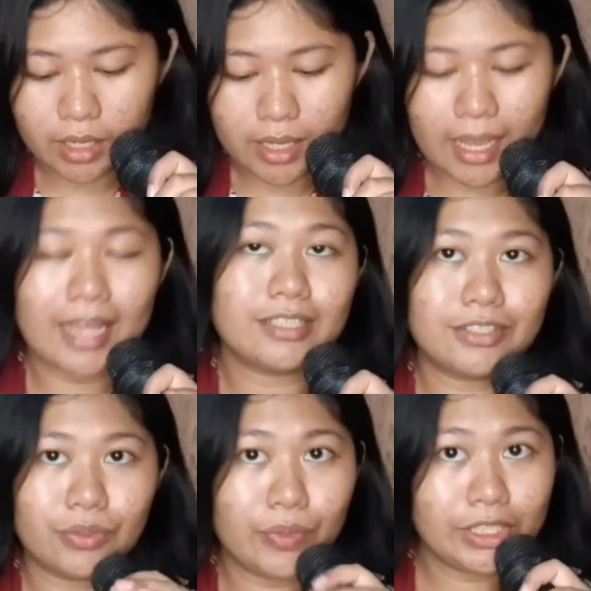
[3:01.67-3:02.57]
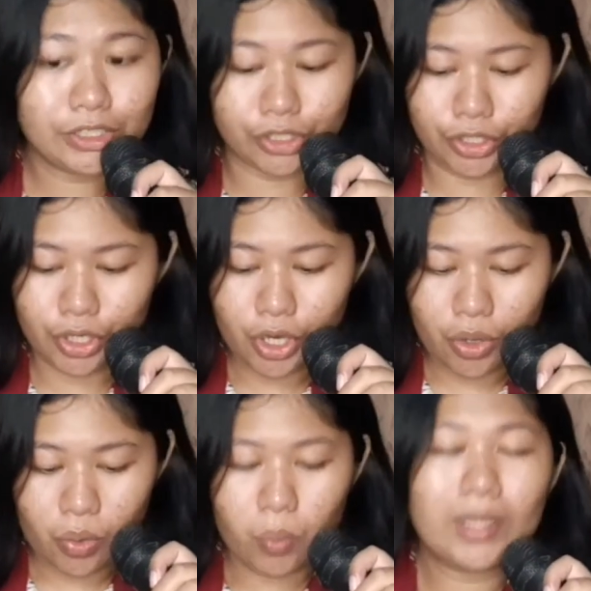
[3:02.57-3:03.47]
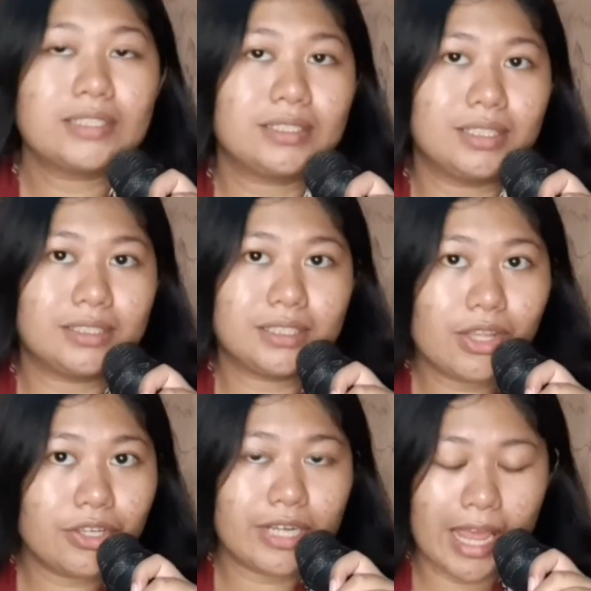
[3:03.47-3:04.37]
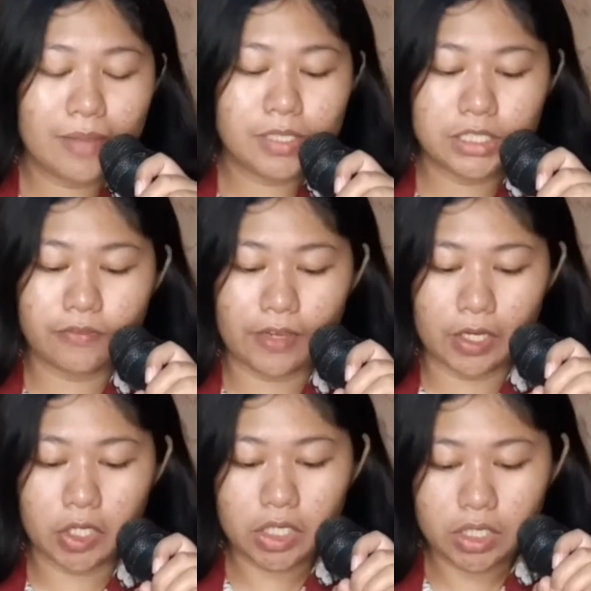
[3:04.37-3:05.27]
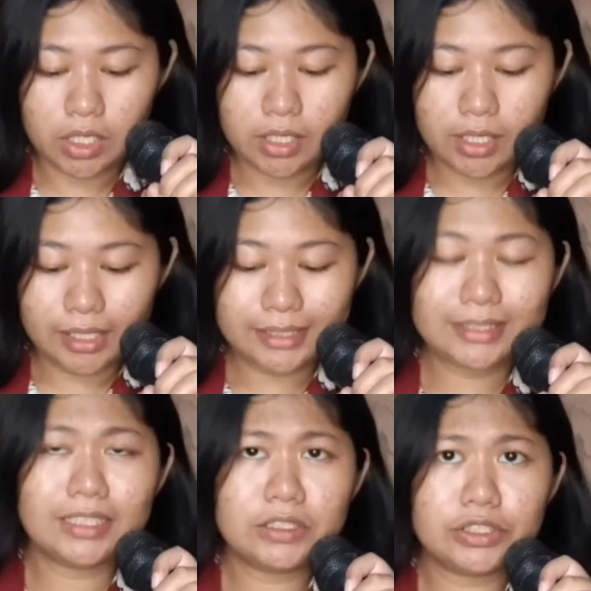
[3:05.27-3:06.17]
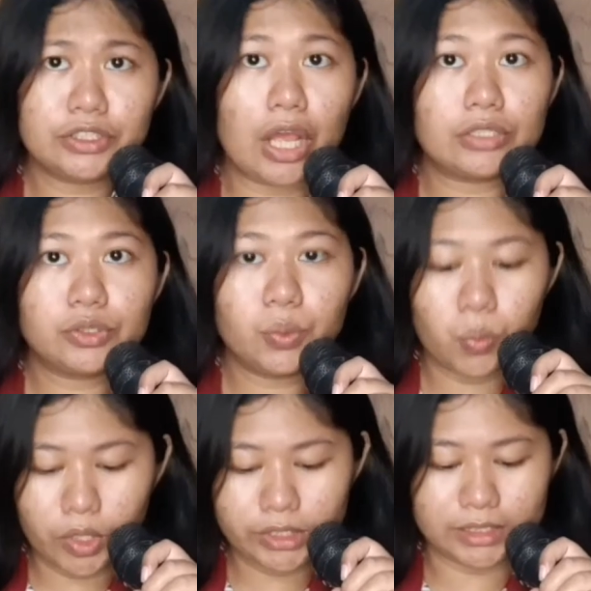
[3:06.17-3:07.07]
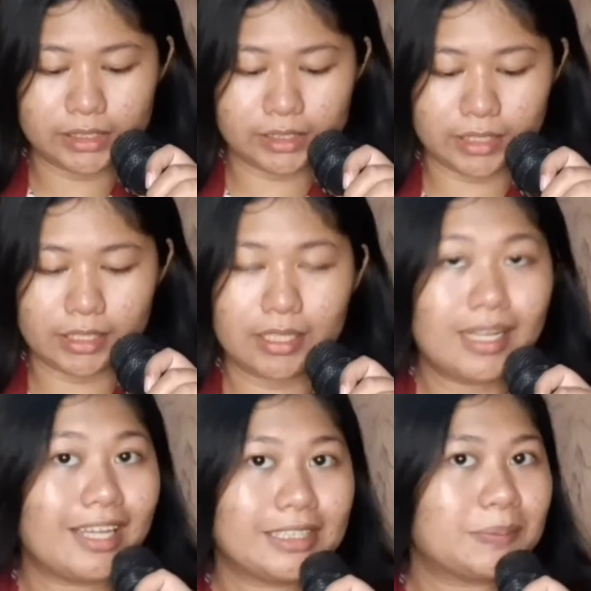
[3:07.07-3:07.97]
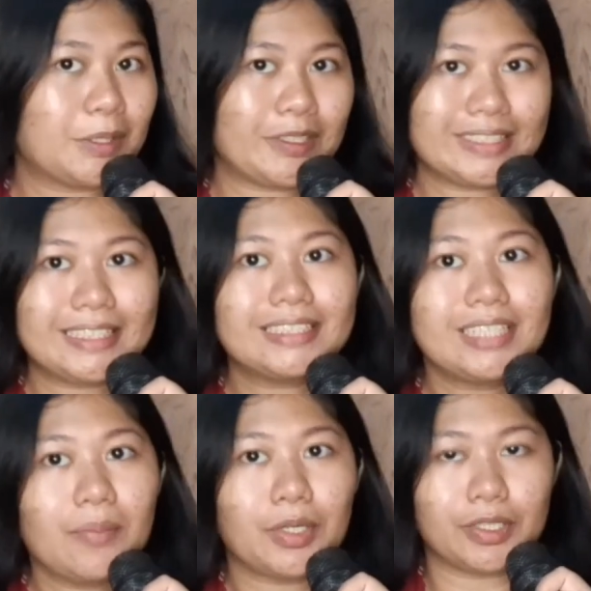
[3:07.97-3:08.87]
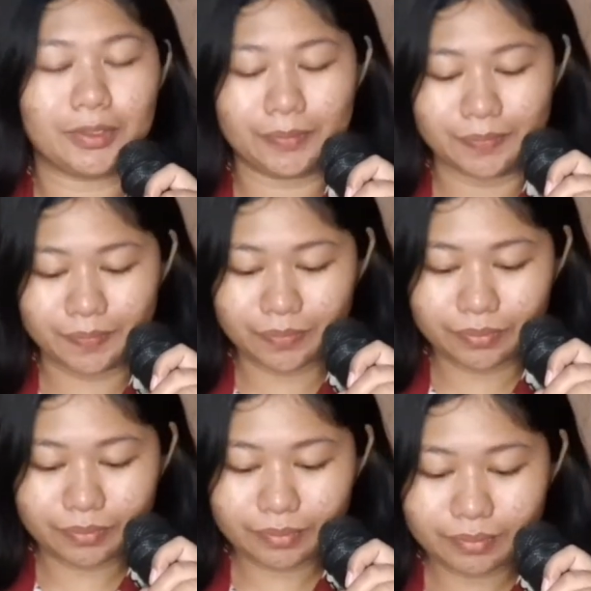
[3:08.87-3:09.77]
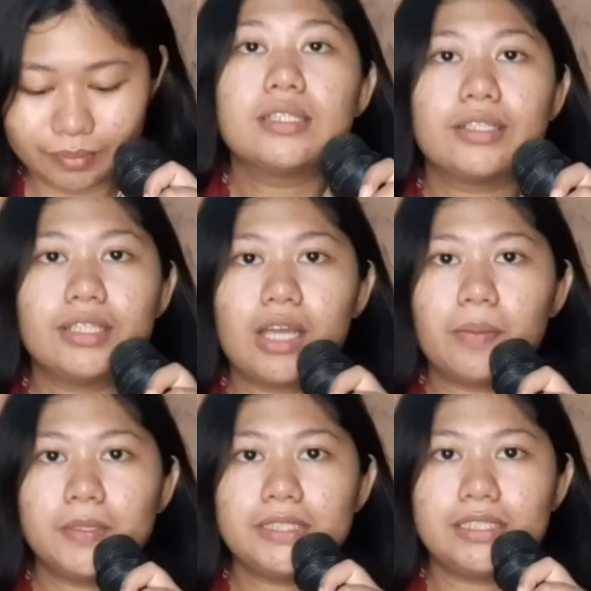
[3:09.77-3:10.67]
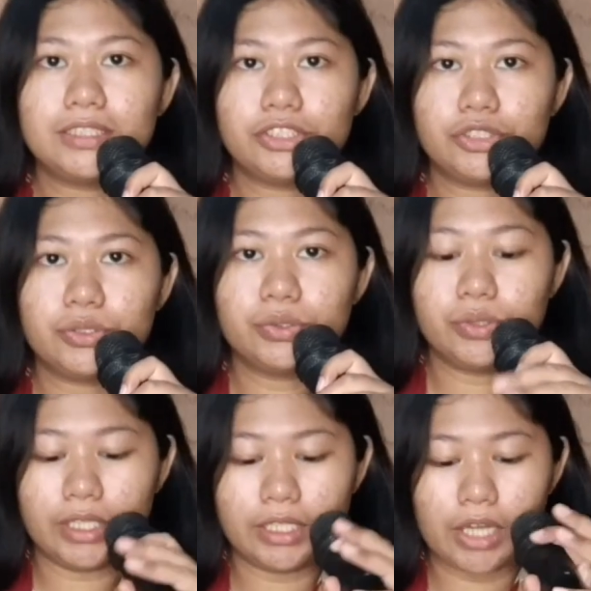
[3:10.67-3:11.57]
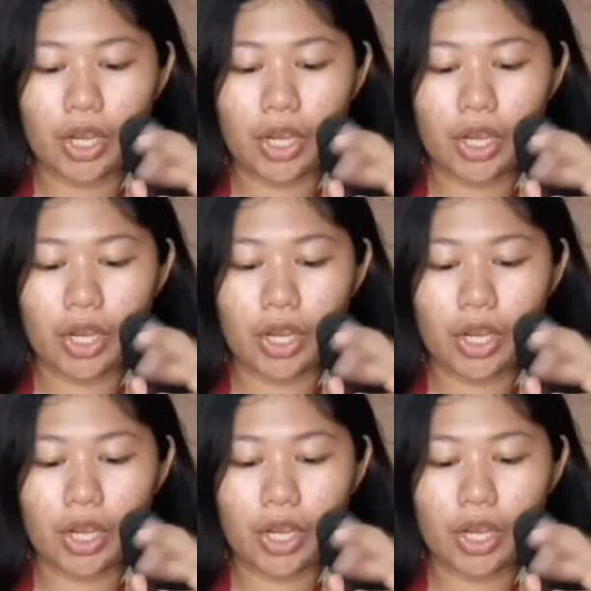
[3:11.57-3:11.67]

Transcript: hence the winter, whilst the Southern Hemisphere is tilted towards the Sun, experiencing summer. The opposite is true in